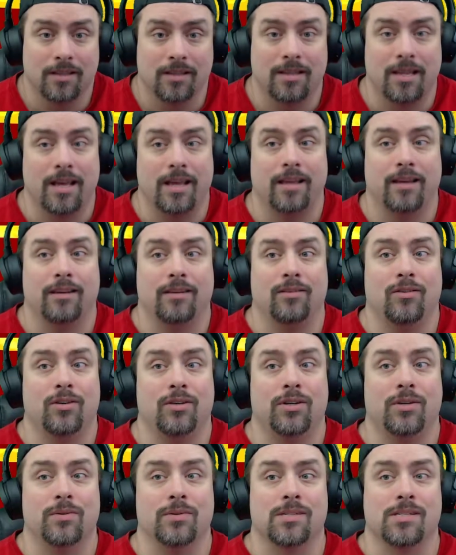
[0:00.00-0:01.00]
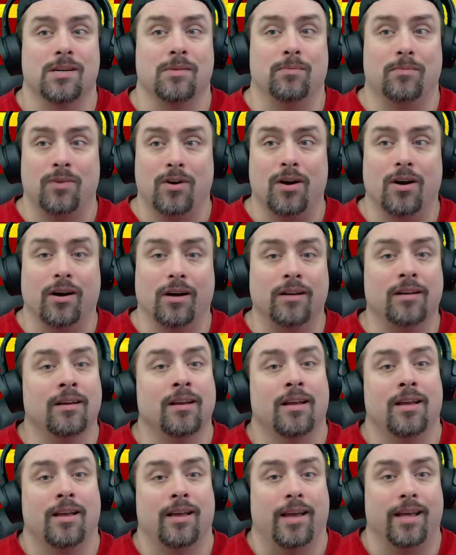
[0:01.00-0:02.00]
then you're doing something wrong,
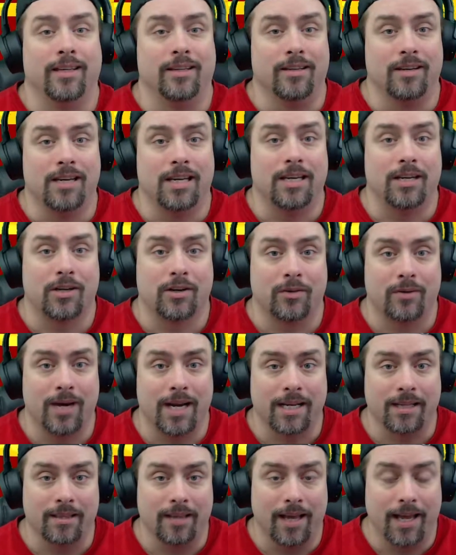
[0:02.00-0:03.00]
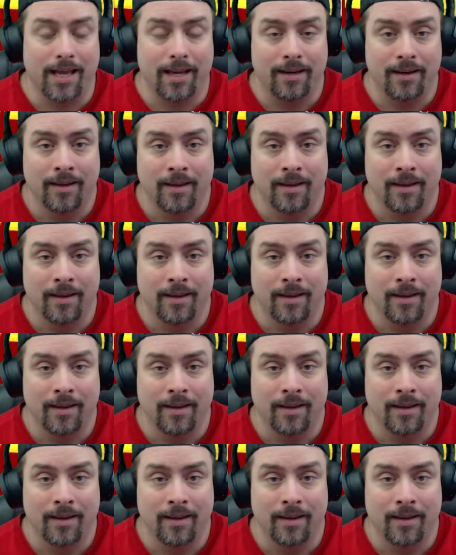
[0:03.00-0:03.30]
and you need to correct that.